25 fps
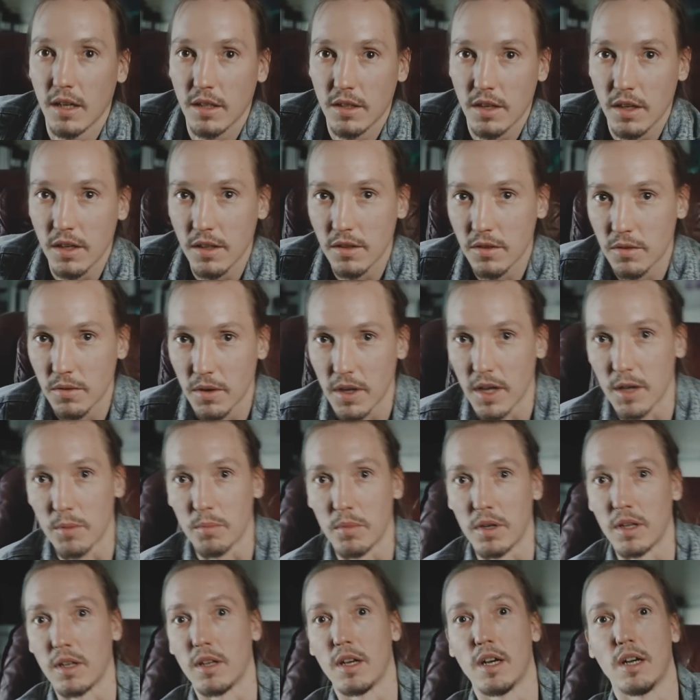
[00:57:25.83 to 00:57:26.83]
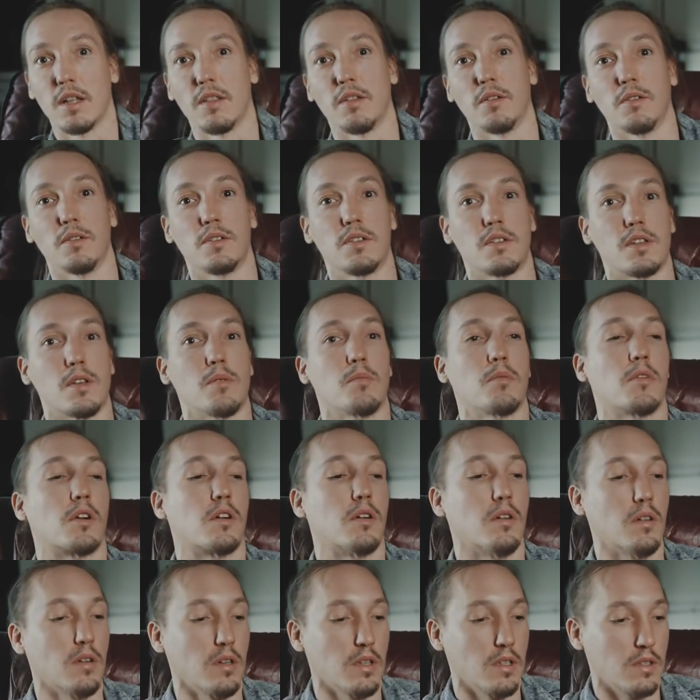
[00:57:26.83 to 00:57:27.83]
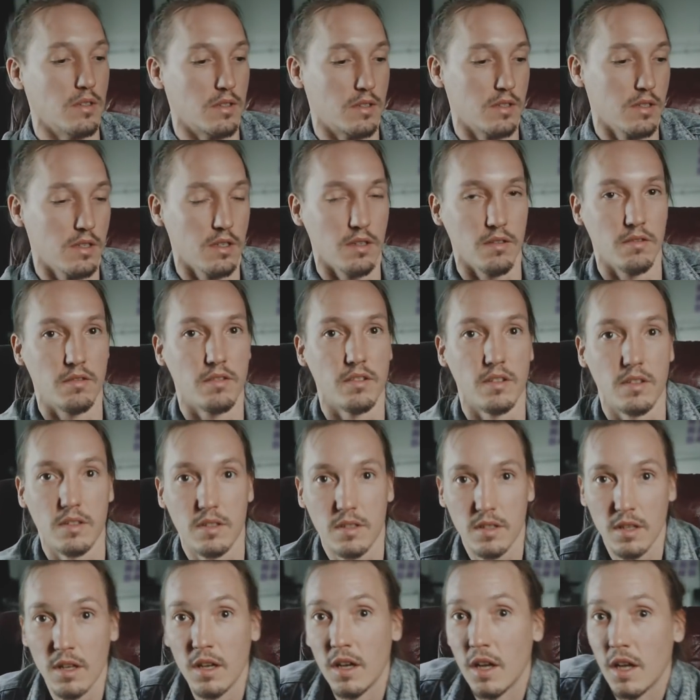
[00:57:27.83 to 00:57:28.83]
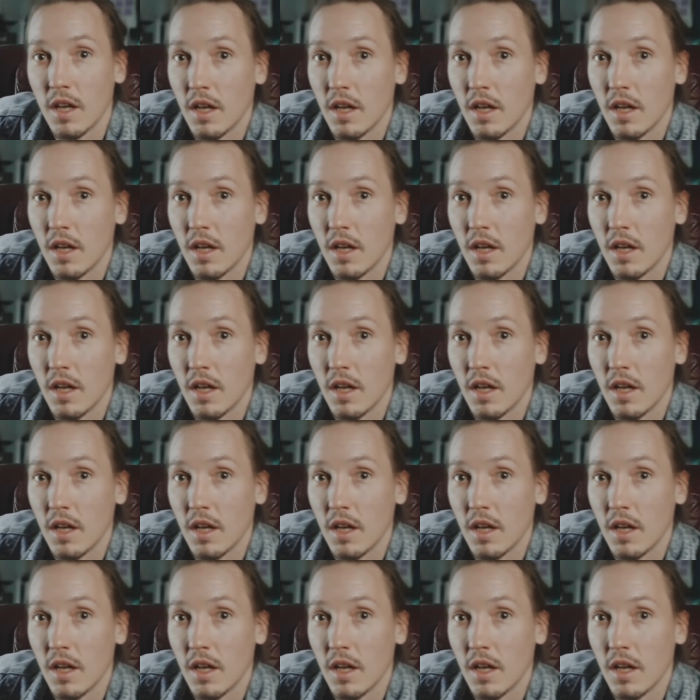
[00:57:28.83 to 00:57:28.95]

actually try my other SIM card and see if it's